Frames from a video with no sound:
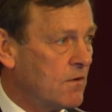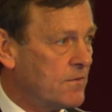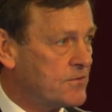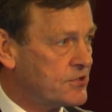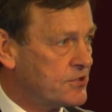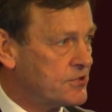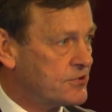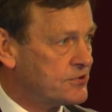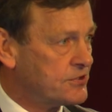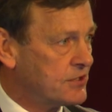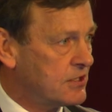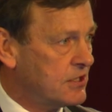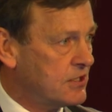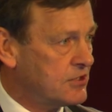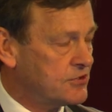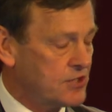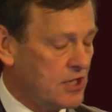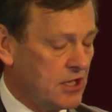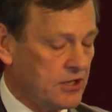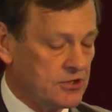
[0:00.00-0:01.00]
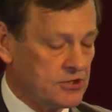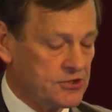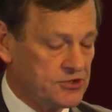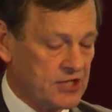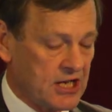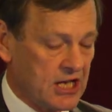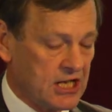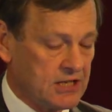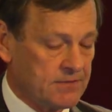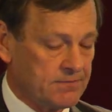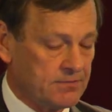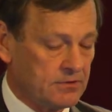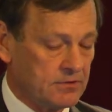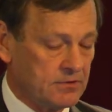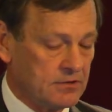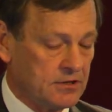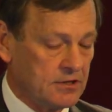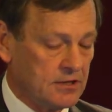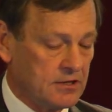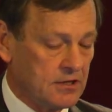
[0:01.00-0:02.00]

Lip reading: officers is understandable,